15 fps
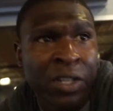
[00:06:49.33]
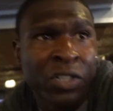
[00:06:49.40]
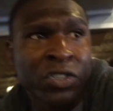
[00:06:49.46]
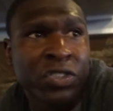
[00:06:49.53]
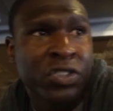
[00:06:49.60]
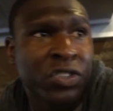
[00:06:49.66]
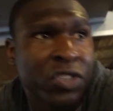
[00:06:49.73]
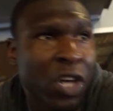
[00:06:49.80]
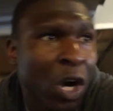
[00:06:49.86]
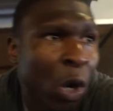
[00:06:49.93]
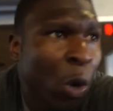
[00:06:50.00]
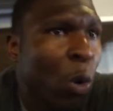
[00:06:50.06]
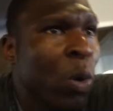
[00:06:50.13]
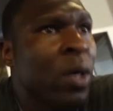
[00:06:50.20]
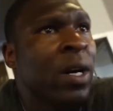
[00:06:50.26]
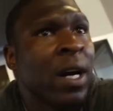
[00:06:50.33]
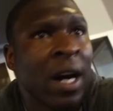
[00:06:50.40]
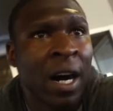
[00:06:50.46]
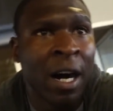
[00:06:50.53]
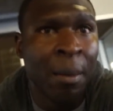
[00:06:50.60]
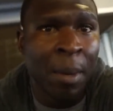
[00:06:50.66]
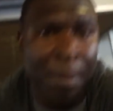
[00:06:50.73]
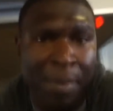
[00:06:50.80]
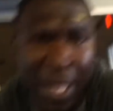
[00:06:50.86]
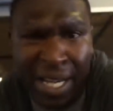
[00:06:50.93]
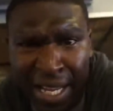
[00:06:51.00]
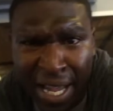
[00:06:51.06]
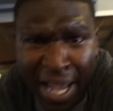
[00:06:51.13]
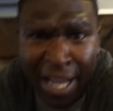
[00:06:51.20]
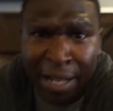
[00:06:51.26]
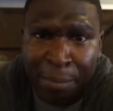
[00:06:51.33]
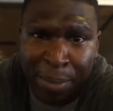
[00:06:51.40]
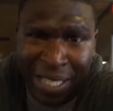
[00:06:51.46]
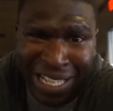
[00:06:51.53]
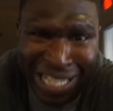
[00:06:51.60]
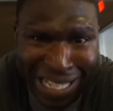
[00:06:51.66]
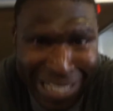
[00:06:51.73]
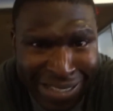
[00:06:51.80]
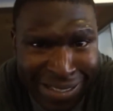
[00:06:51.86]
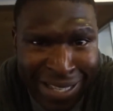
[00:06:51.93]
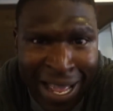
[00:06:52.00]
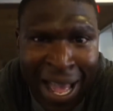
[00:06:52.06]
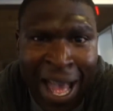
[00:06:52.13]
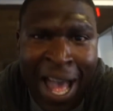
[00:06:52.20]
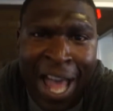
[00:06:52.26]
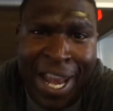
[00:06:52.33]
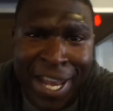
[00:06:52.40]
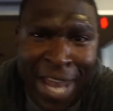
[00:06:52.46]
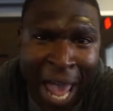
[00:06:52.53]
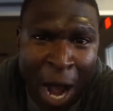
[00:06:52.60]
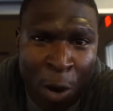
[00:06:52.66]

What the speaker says: So, mini edit begins now.